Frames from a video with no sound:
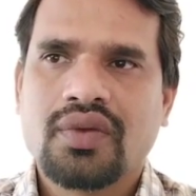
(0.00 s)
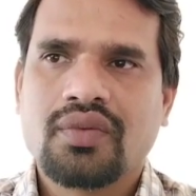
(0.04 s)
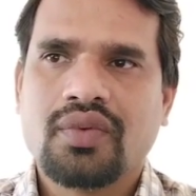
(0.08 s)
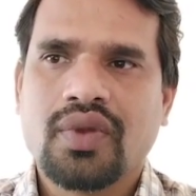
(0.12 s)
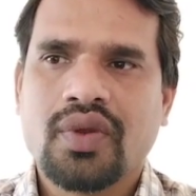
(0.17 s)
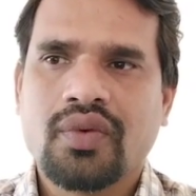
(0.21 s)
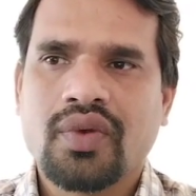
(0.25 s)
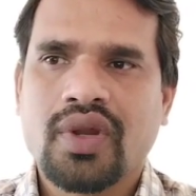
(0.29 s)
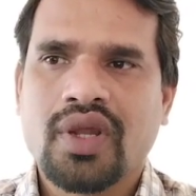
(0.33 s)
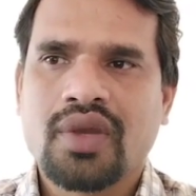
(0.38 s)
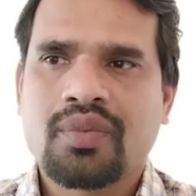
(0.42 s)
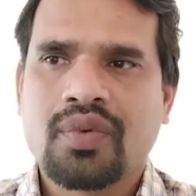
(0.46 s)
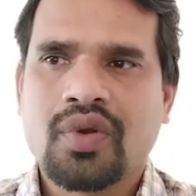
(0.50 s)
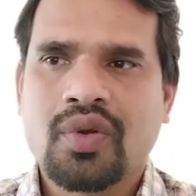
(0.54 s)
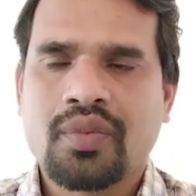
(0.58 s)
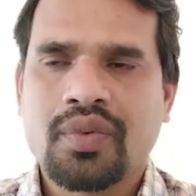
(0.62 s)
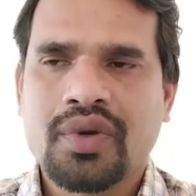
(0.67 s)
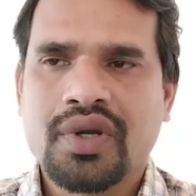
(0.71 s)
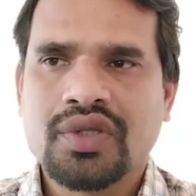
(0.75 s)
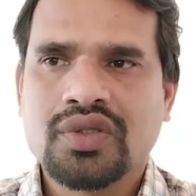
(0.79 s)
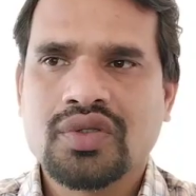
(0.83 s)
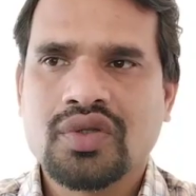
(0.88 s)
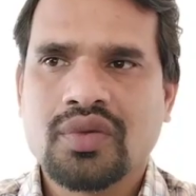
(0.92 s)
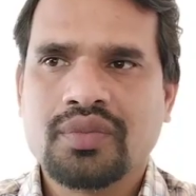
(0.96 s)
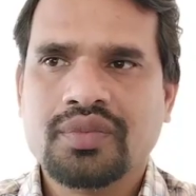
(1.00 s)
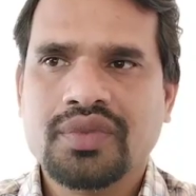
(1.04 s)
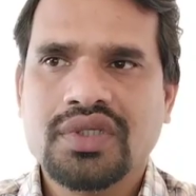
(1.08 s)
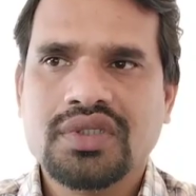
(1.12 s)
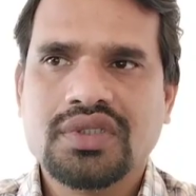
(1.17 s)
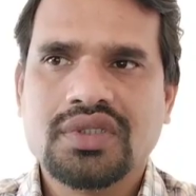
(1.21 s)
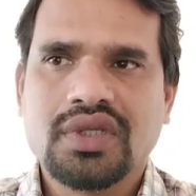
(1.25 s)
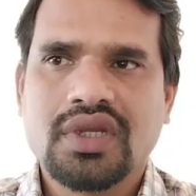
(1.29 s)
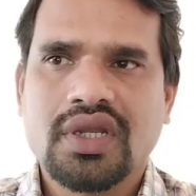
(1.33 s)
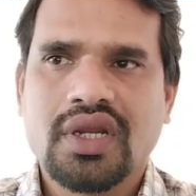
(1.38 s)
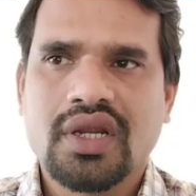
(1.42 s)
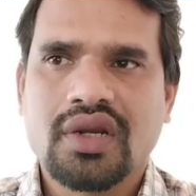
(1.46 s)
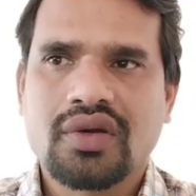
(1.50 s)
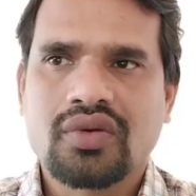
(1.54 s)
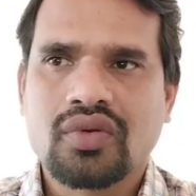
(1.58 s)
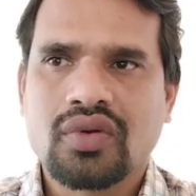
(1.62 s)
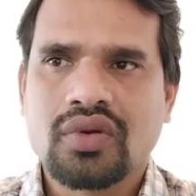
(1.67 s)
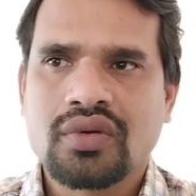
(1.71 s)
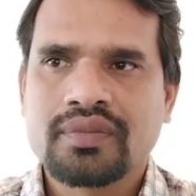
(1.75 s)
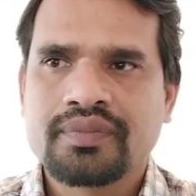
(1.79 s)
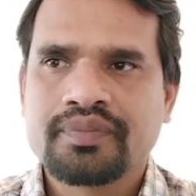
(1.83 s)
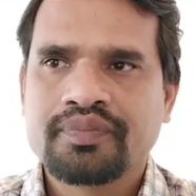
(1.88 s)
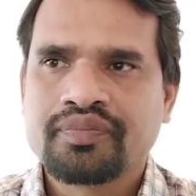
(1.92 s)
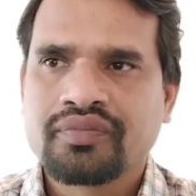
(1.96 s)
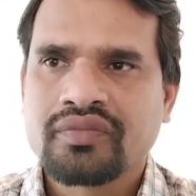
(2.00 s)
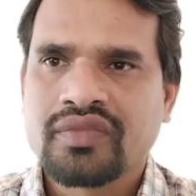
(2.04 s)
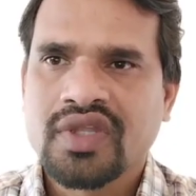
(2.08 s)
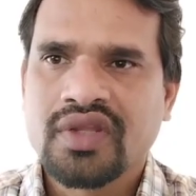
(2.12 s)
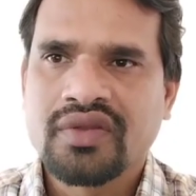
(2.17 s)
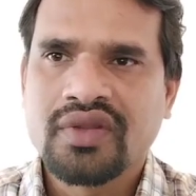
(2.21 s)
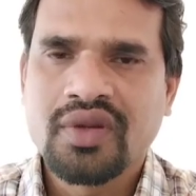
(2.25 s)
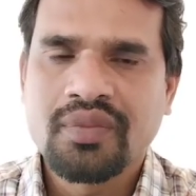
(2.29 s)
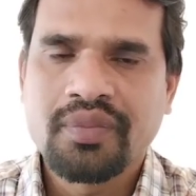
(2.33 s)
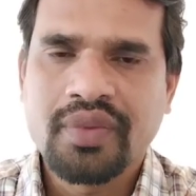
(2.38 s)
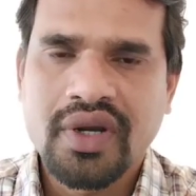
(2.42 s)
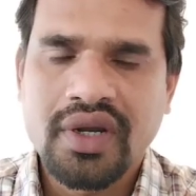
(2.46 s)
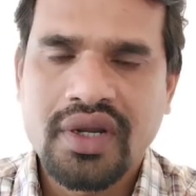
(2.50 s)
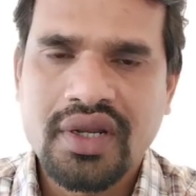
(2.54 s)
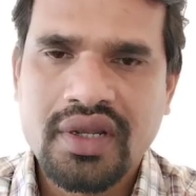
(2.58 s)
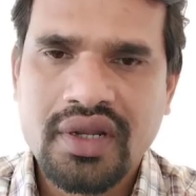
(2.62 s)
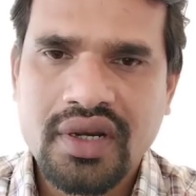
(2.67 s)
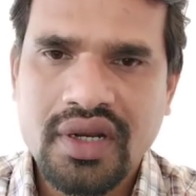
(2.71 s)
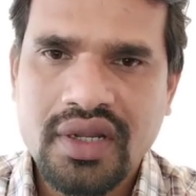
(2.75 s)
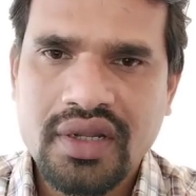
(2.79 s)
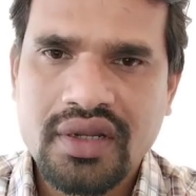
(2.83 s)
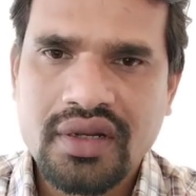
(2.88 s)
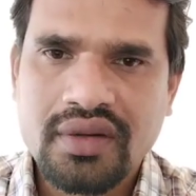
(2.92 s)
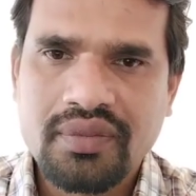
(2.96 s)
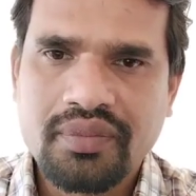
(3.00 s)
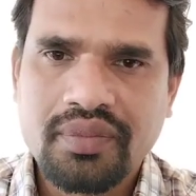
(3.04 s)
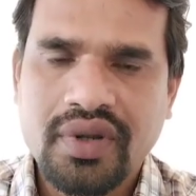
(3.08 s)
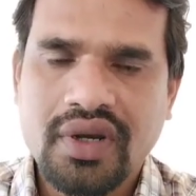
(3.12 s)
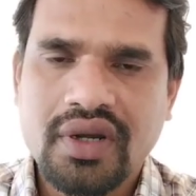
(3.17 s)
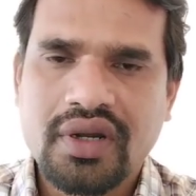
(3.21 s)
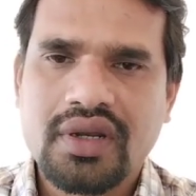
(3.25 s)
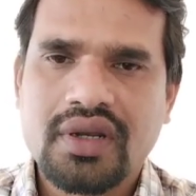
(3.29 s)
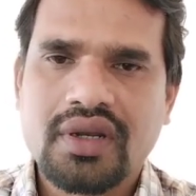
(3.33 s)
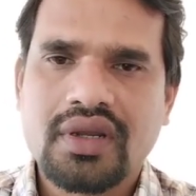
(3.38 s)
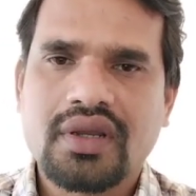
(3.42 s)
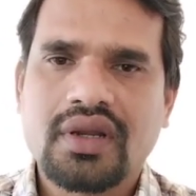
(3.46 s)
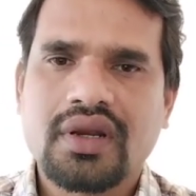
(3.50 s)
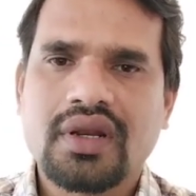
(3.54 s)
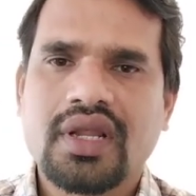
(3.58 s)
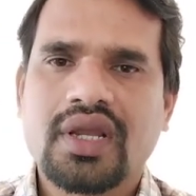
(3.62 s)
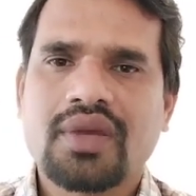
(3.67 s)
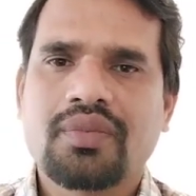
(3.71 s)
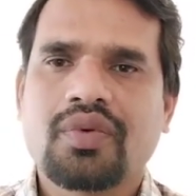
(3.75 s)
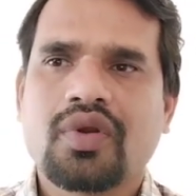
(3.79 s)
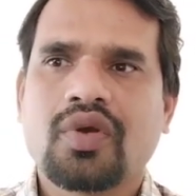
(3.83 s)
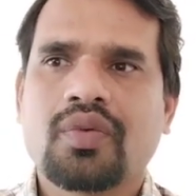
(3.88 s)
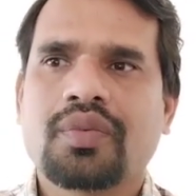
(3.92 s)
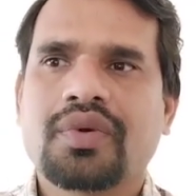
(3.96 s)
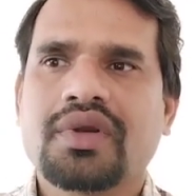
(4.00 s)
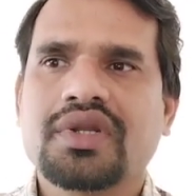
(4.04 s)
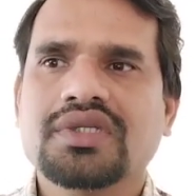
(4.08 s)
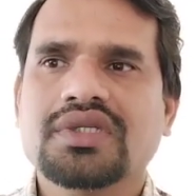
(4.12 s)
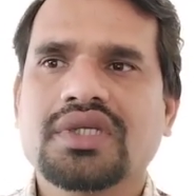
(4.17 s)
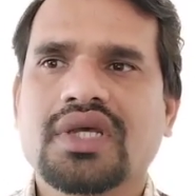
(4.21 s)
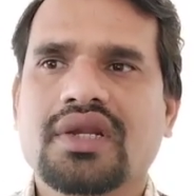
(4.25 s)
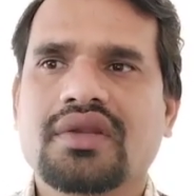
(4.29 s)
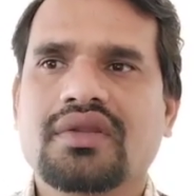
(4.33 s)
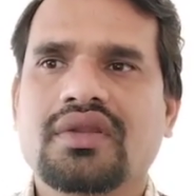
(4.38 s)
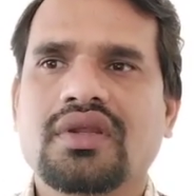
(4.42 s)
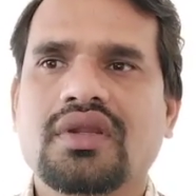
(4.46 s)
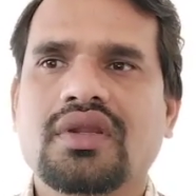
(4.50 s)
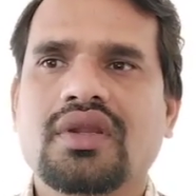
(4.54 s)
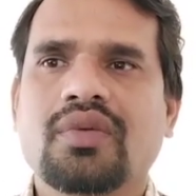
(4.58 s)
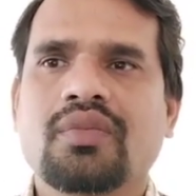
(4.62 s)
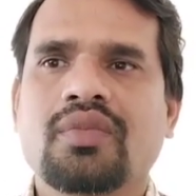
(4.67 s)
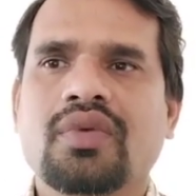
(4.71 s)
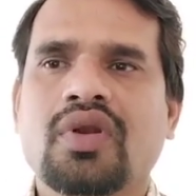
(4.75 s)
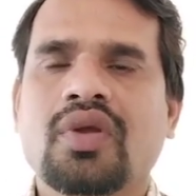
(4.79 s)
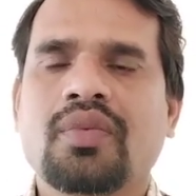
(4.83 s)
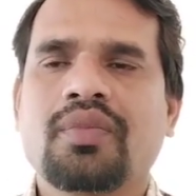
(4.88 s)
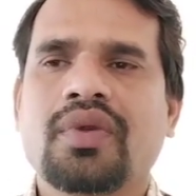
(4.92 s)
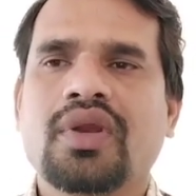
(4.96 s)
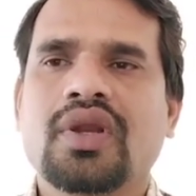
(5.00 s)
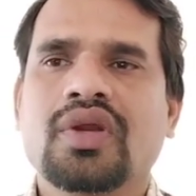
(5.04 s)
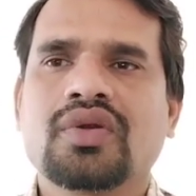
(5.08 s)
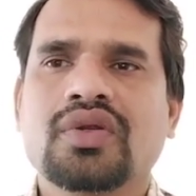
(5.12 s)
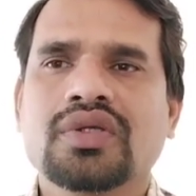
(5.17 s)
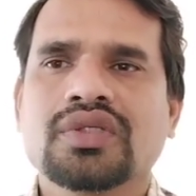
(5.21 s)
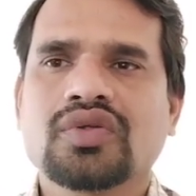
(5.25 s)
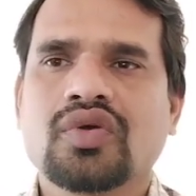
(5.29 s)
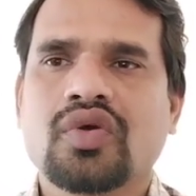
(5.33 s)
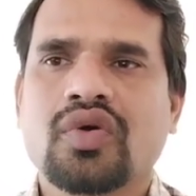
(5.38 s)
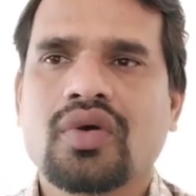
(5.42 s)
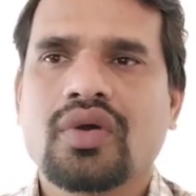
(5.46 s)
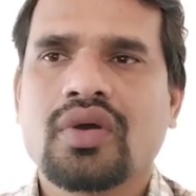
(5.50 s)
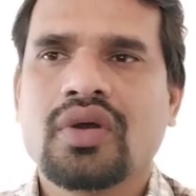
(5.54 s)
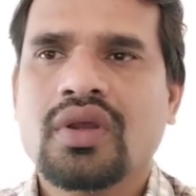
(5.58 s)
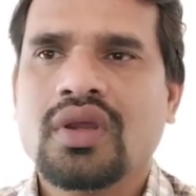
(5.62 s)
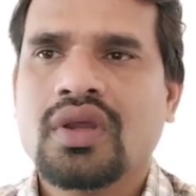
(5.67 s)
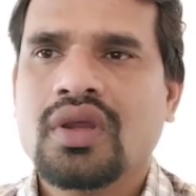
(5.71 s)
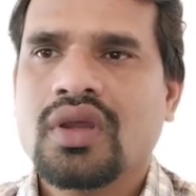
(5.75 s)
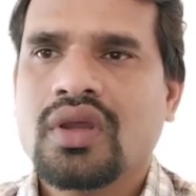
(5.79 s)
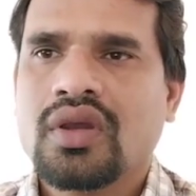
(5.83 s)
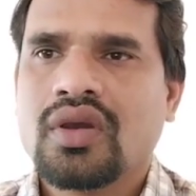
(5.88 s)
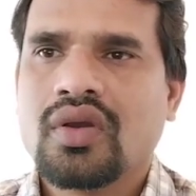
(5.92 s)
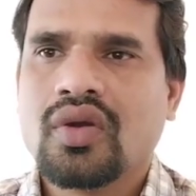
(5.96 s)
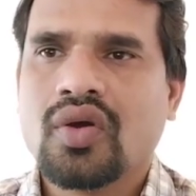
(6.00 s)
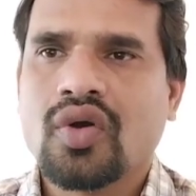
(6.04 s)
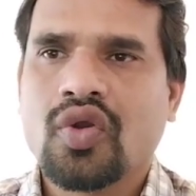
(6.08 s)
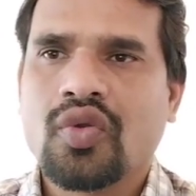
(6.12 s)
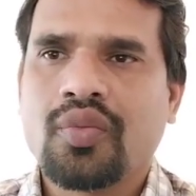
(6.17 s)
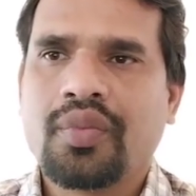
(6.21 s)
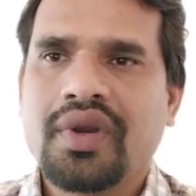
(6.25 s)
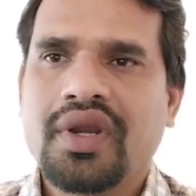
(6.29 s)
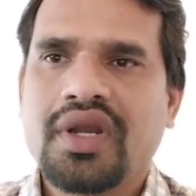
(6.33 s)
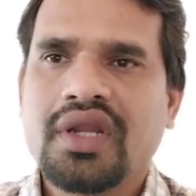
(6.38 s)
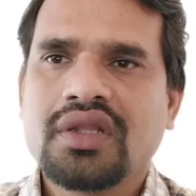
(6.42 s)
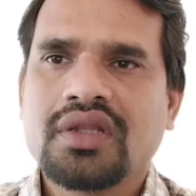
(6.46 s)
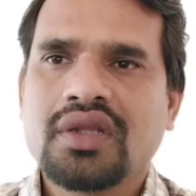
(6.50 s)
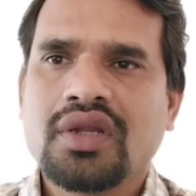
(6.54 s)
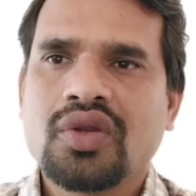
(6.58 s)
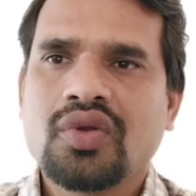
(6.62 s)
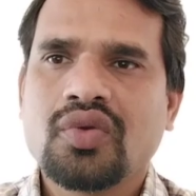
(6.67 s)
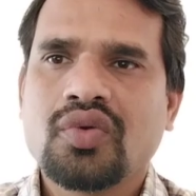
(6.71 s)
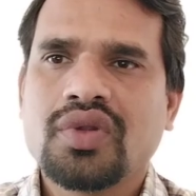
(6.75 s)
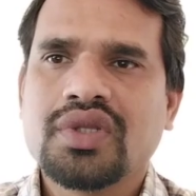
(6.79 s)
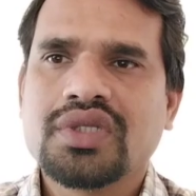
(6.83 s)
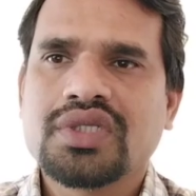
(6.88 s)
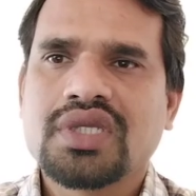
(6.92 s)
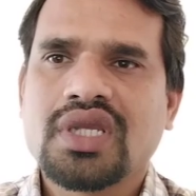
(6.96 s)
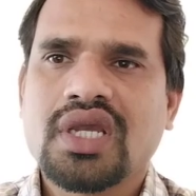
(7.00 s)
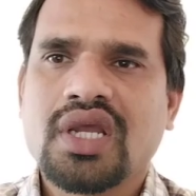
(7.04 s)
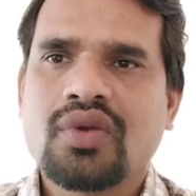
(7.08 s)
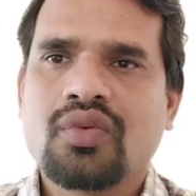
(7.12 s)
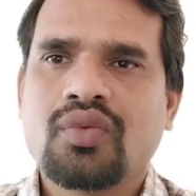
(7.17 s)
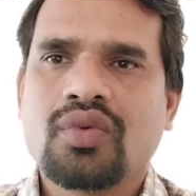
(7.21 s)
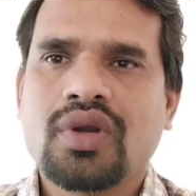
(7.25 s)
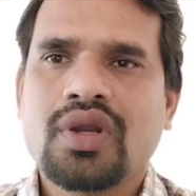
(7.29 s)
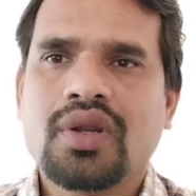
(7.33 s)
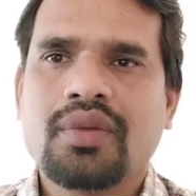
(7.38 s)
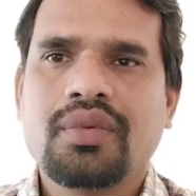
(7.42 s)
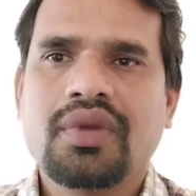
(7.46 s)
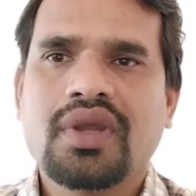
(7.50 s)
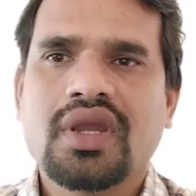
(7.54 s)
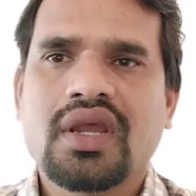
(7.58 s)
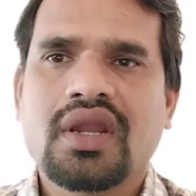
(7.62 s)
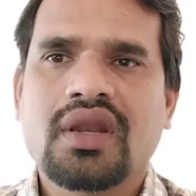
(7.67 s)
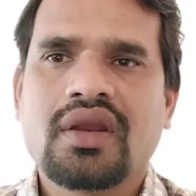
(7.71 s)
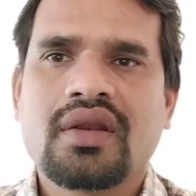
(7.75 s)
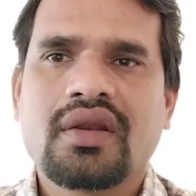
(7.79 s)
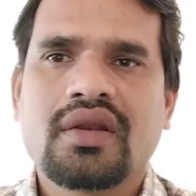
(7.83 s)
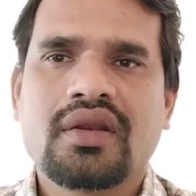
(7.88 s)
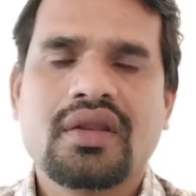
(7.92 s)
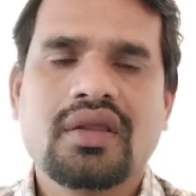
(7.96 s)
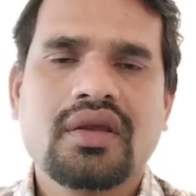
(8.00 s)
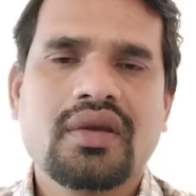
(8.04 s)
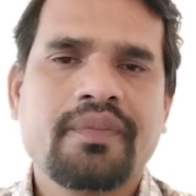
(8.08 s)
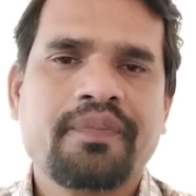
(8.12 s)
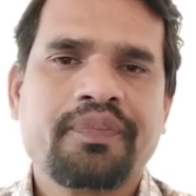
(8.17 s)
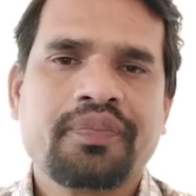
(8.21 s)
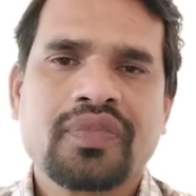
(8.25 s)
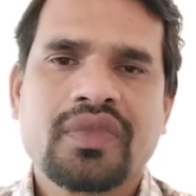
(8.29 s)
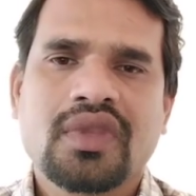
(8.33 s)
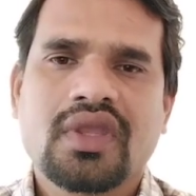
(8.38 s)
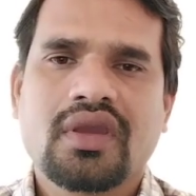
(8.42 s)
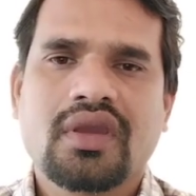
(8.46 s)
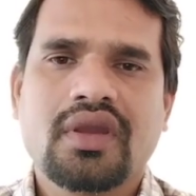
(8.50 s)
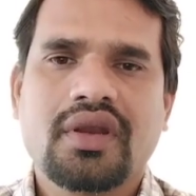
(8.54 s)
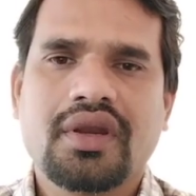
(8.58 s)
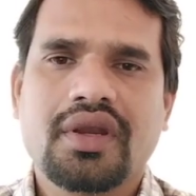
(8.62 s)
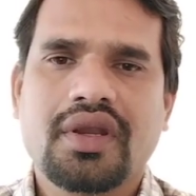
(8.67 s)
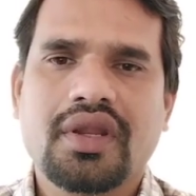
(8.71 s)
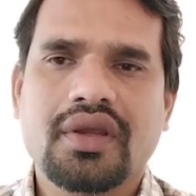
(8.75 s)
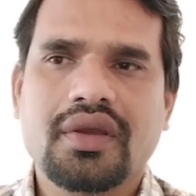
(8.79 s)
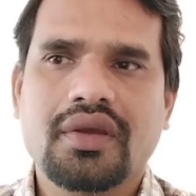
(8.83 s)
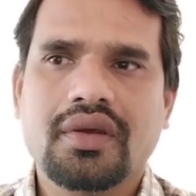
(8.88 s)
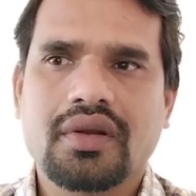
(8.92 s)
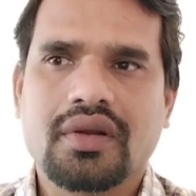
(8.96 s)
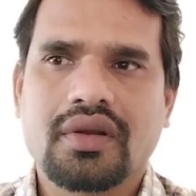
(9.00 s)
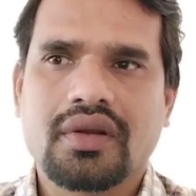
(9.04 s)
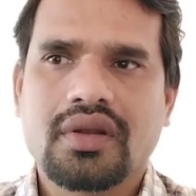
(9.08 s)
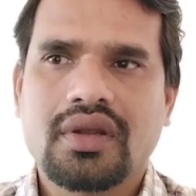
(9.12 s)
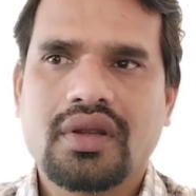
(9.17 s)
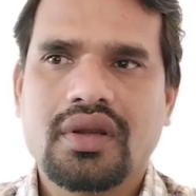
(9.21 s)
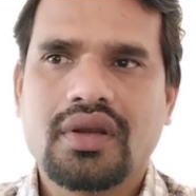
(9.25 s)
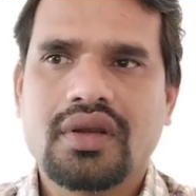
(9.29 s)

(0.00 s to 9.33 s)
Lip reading: wave-like properties of this electron. Then particle-like properties are the number of electrons orbiting a nucleus can only be in the integral.